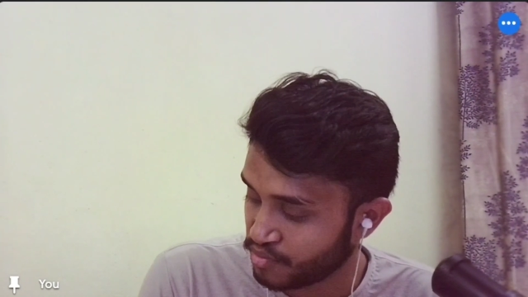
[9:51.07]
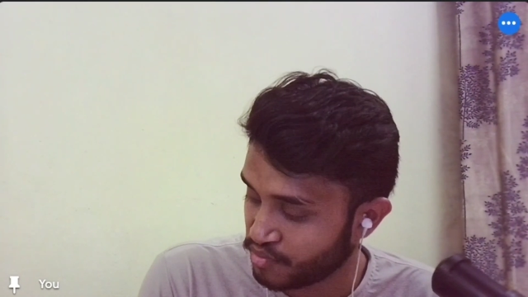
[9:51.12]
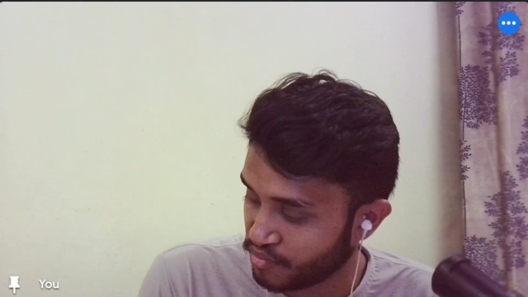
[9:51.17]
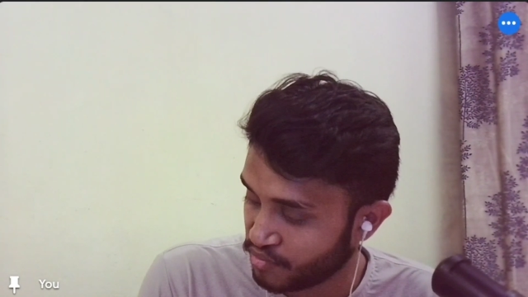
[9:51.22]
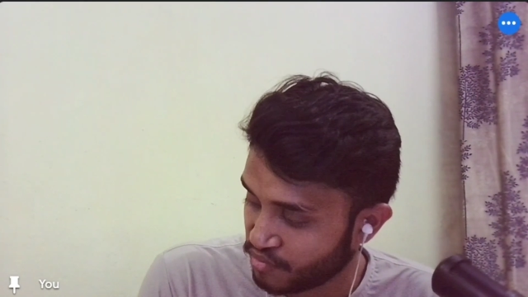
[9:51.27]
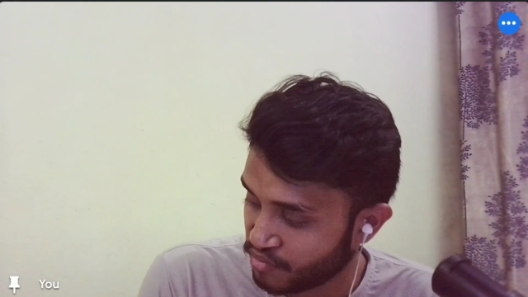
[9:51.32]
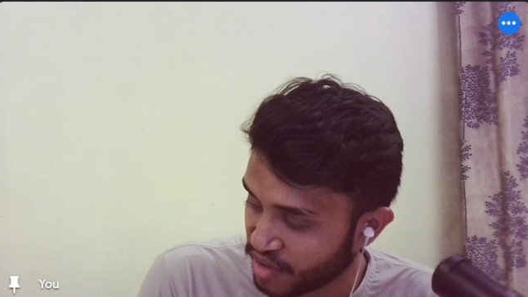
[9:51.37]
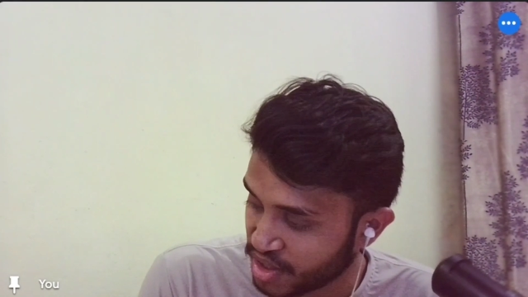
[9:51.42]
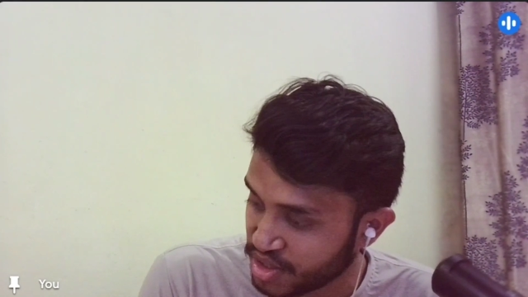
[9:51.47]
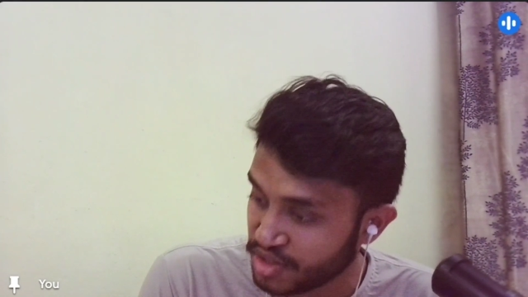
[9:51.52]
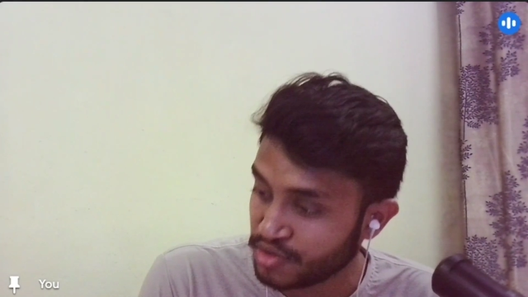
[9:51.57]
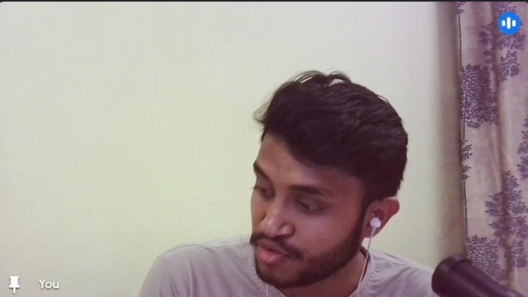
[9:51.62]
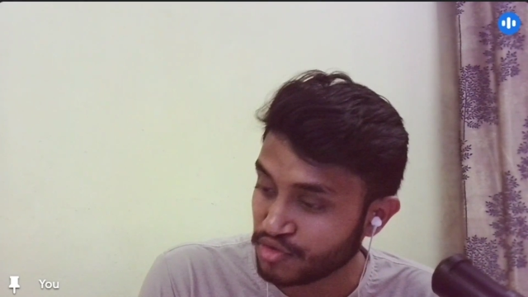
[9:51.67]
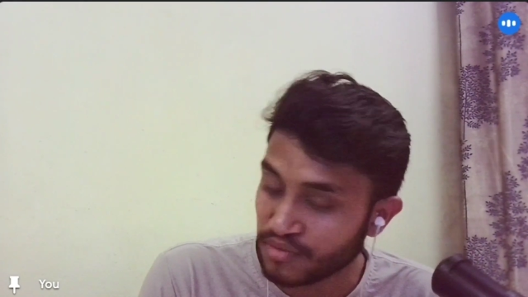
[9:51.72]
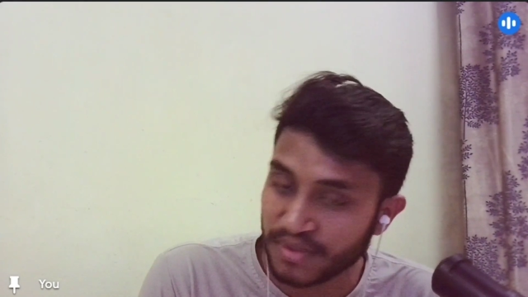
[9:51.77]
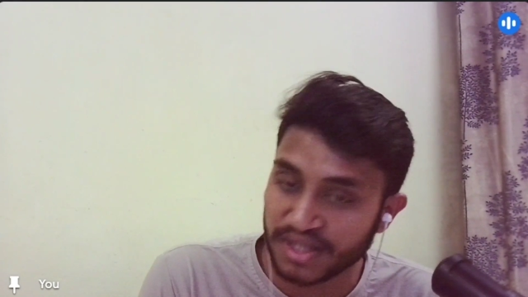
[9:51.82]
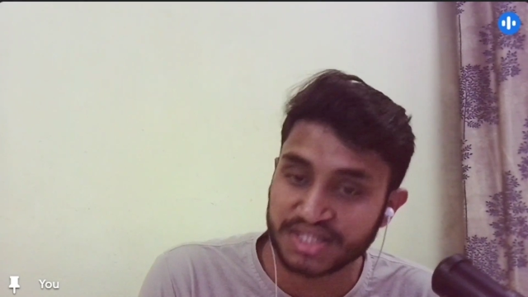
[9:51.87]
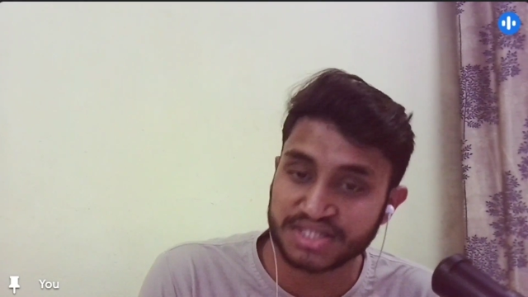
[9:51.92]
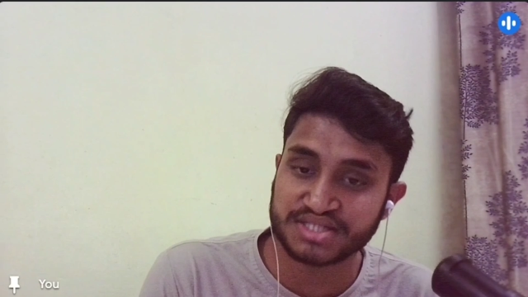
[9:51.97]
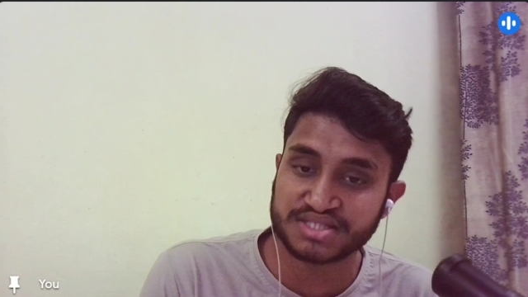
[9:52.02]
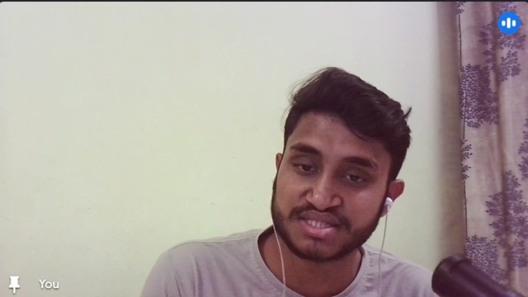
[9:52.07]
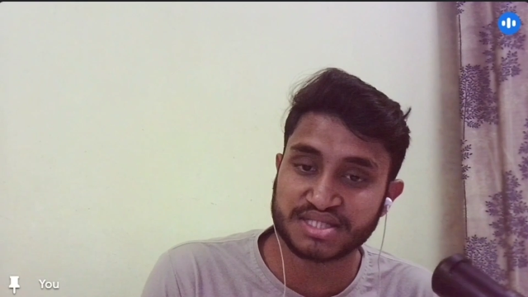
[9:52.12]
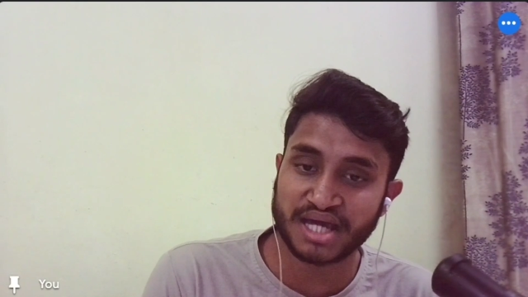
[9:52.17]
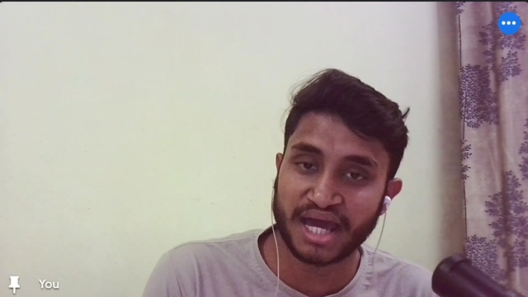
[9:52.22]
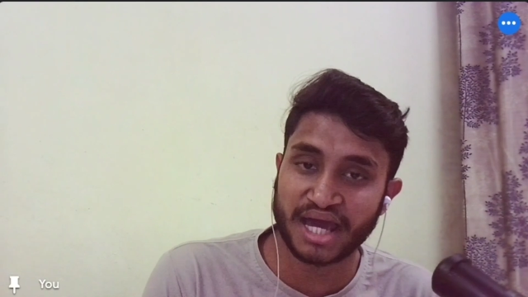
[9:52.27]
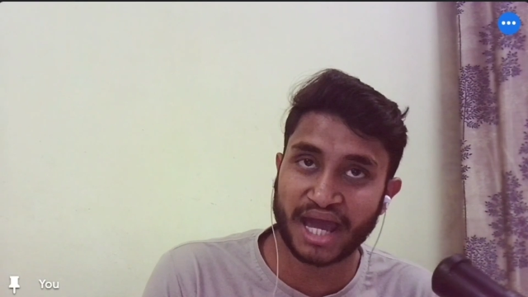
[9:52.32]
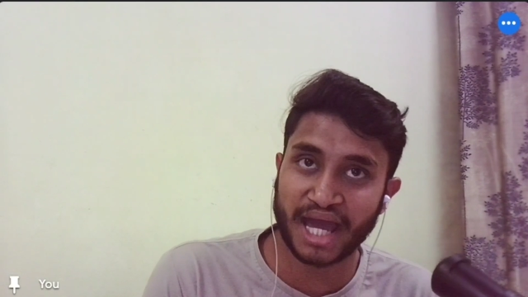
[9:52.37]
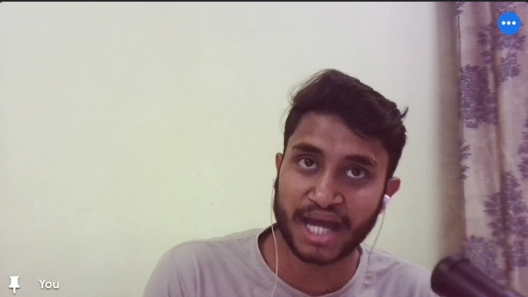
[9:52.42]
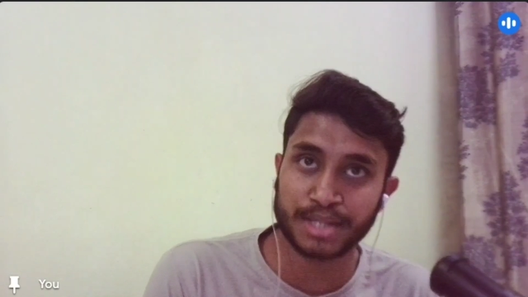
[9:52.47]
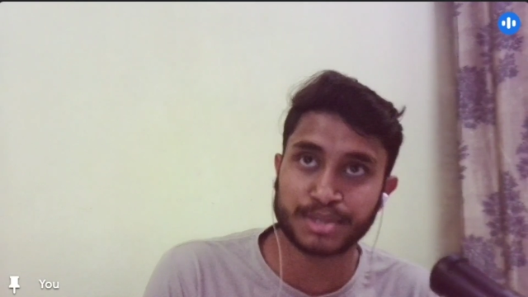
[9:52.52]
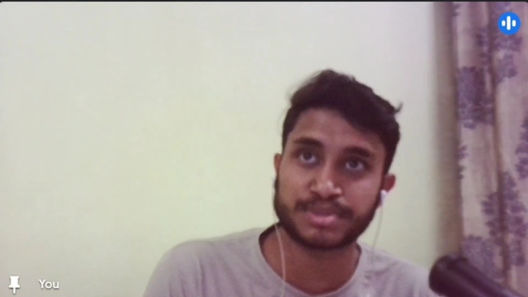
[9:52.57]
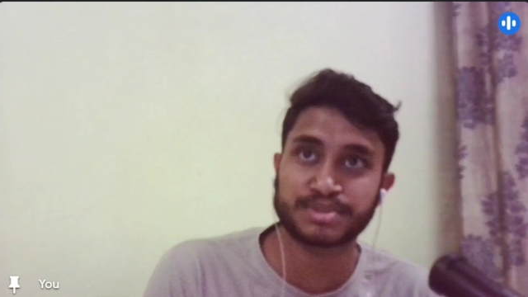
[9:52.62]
when humans have